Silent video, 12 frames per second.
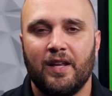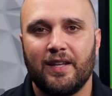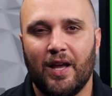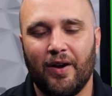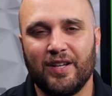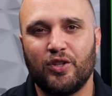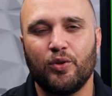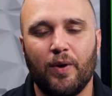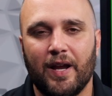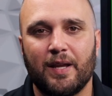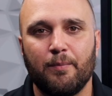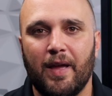Now, I do
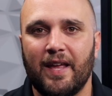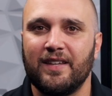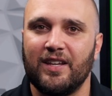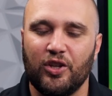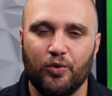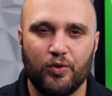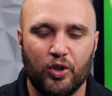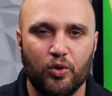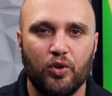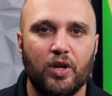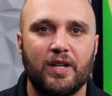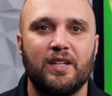recommend that you do
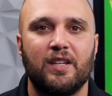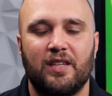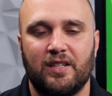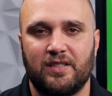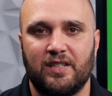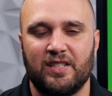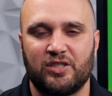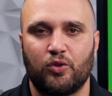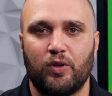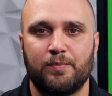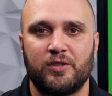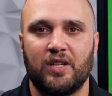look into the
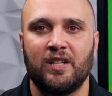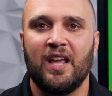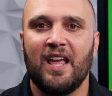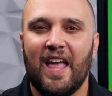description